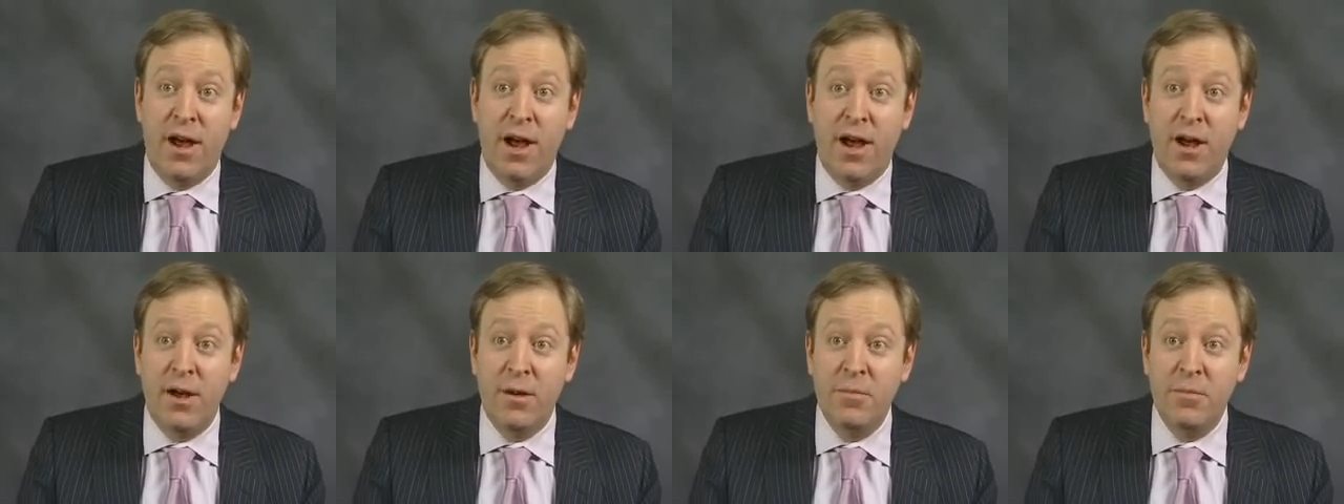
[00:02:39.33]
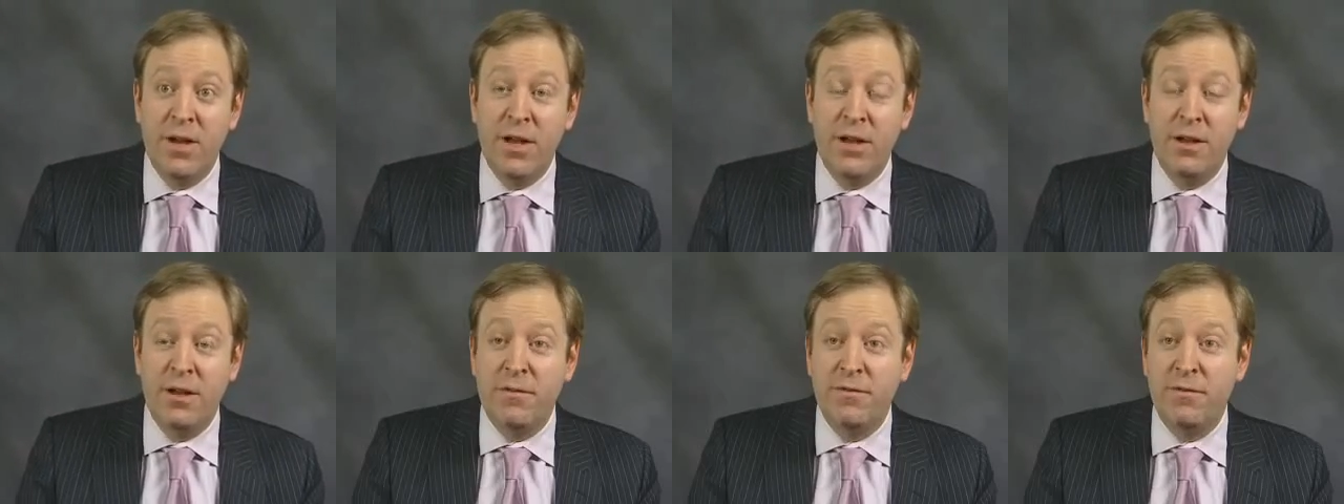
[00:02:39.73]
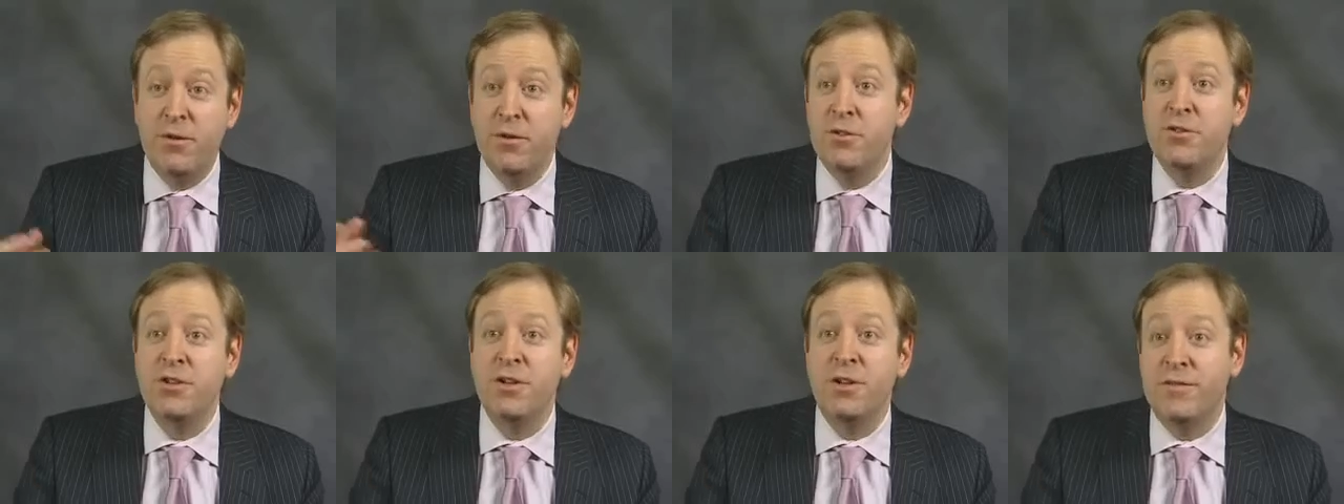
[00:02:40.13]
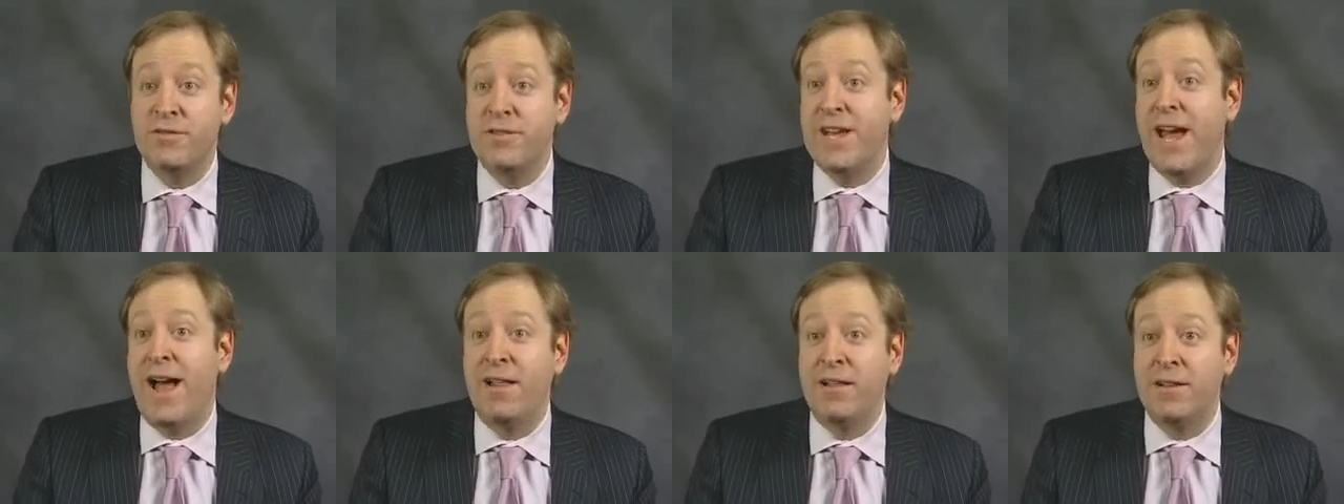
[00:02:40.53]
an infusion
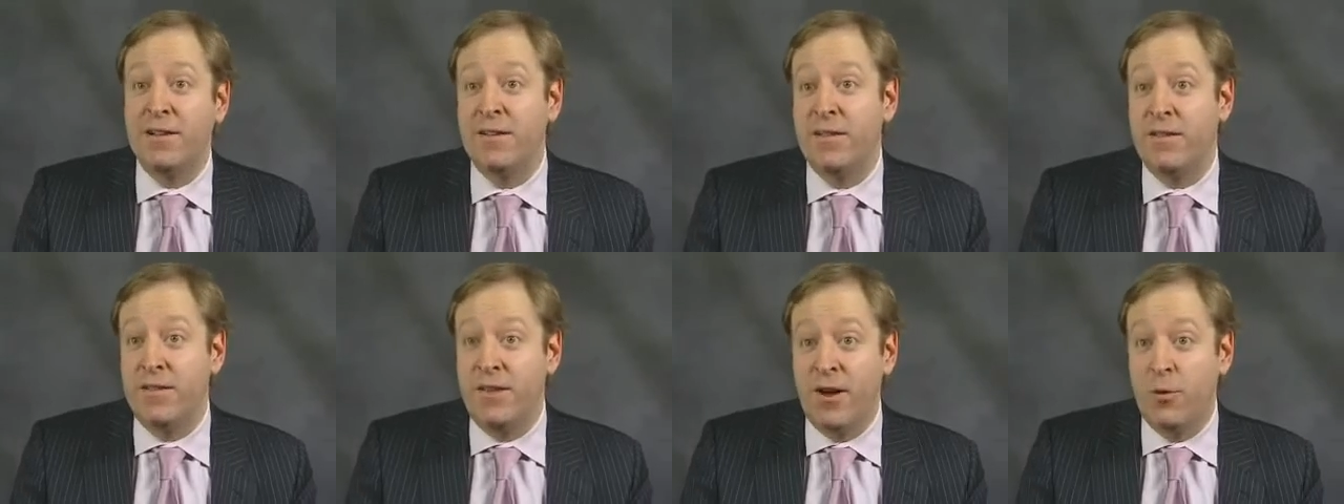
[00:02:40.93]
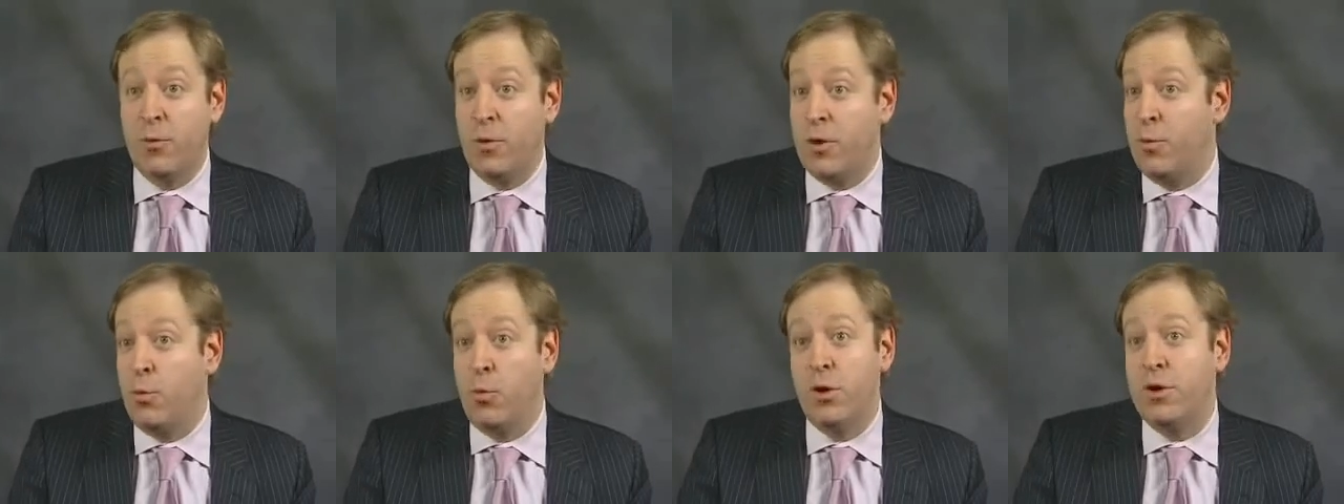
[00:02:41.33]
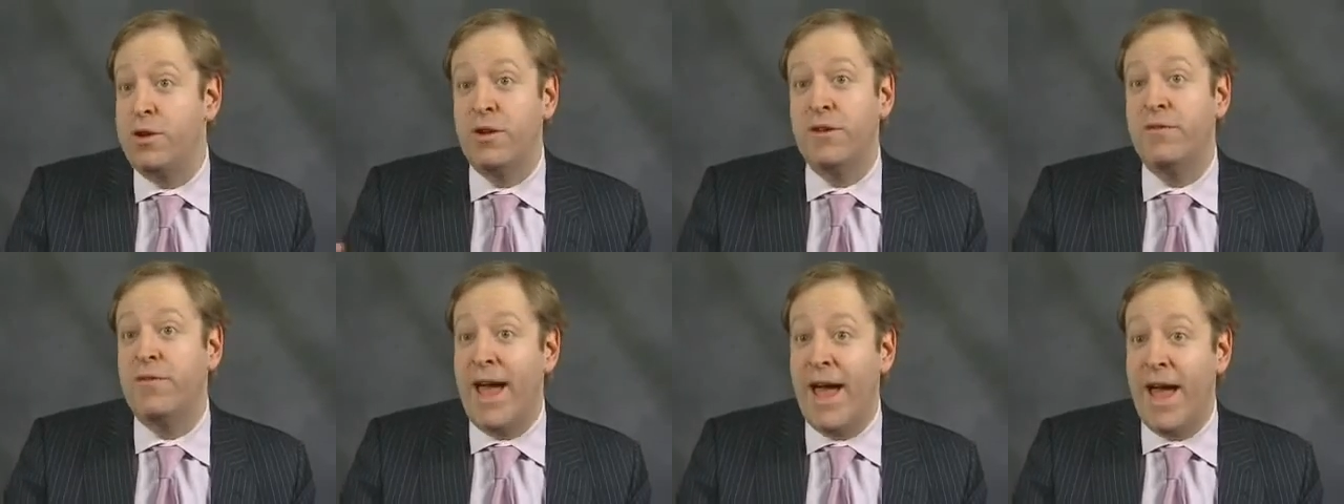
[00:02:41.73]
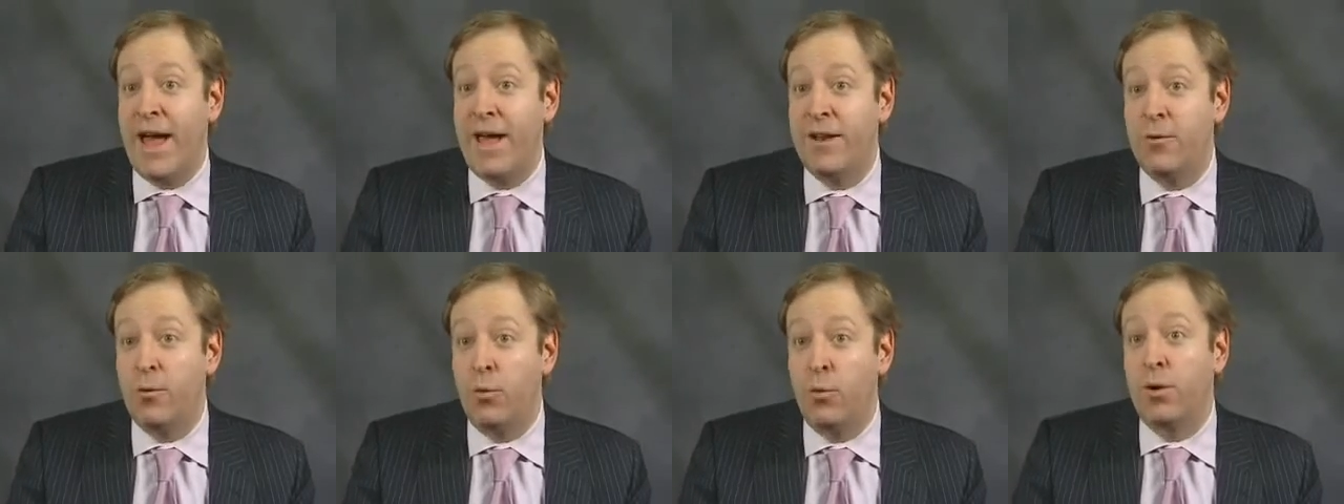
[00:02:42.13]
of talent that we wouldn't have
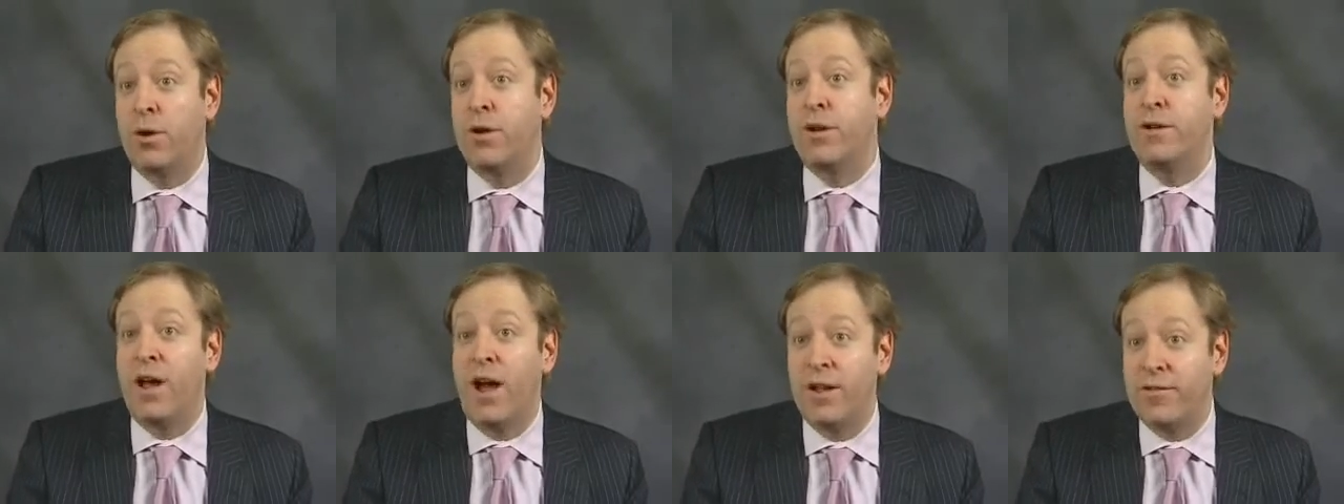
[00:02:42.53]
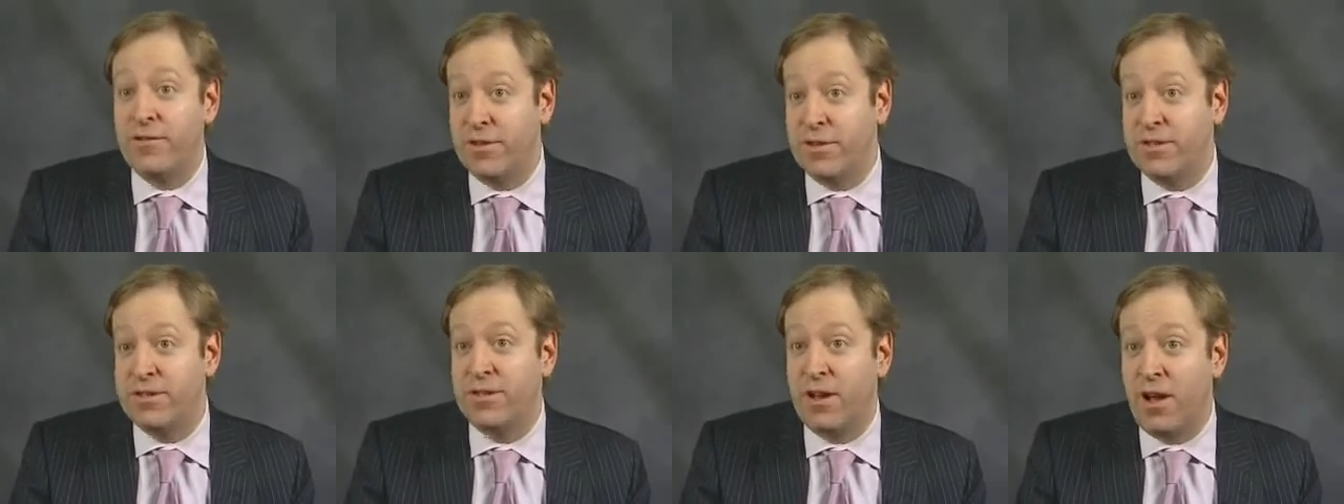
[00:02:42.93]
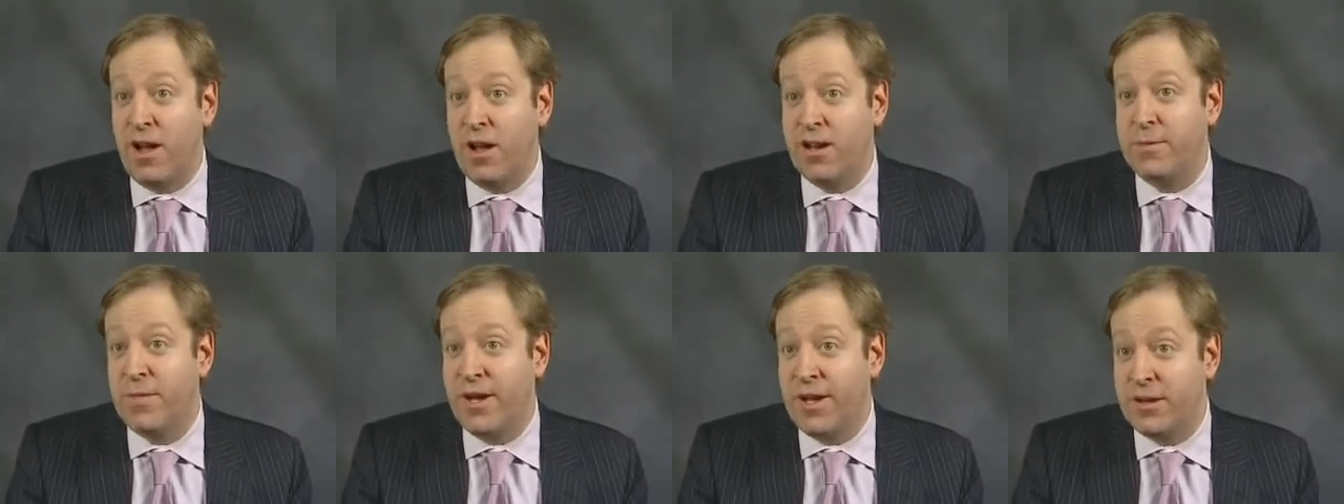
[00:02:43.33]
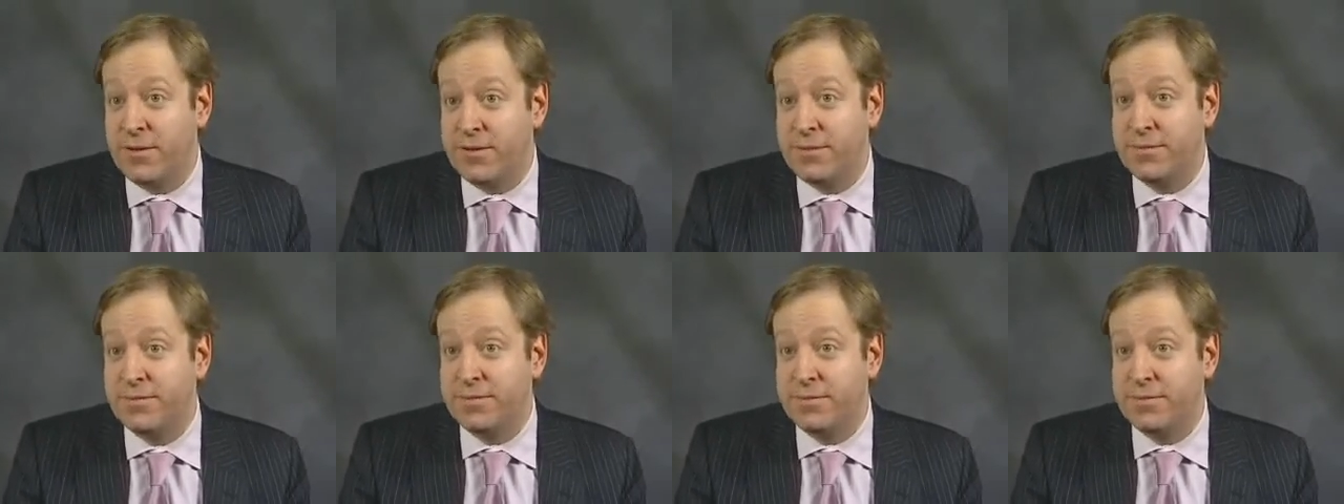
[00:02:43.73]
had were it not for this economy.